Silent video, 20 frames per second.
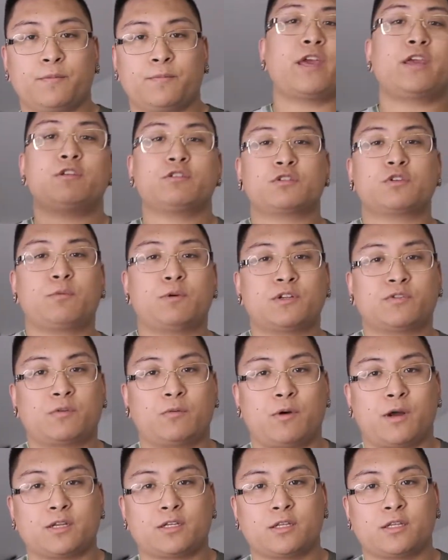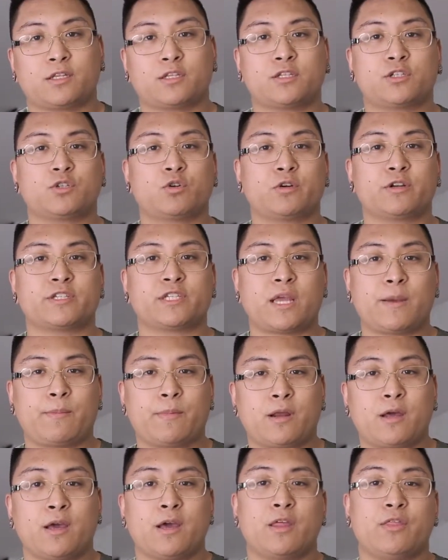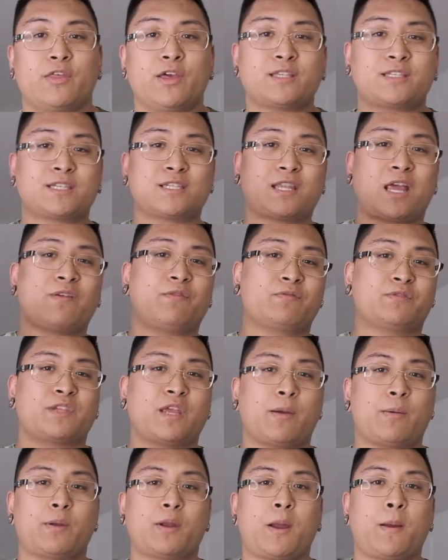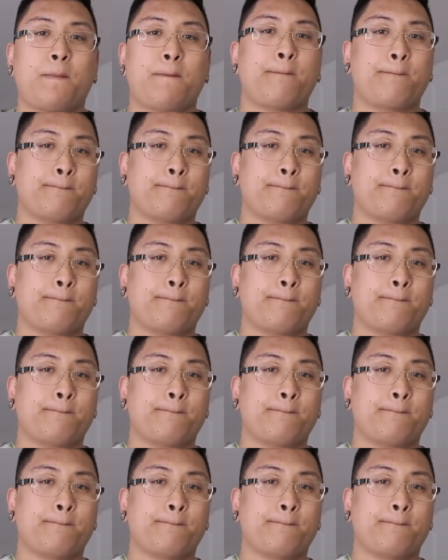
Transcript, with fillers: Thank you so much for watching. This is Jordan Stamina. This is Life Stamina.